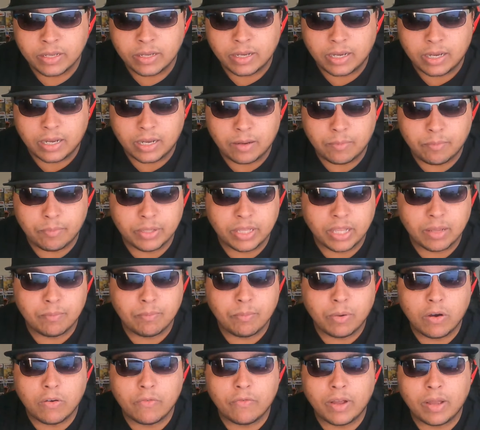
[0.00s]
But they
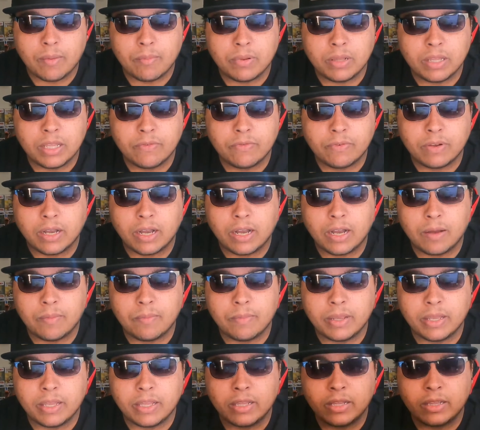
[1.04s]
both, I believe,
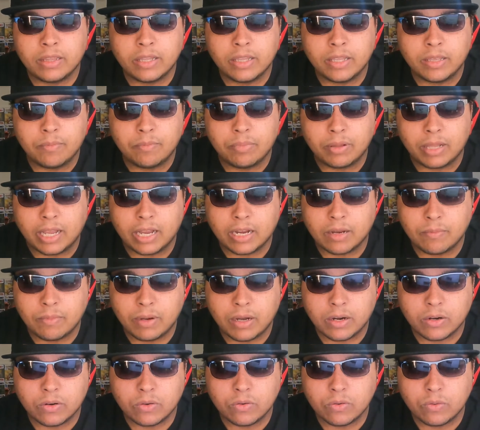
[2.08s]
come in the black
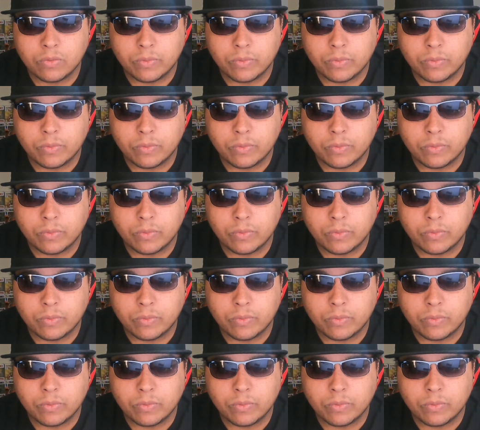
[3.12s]
model,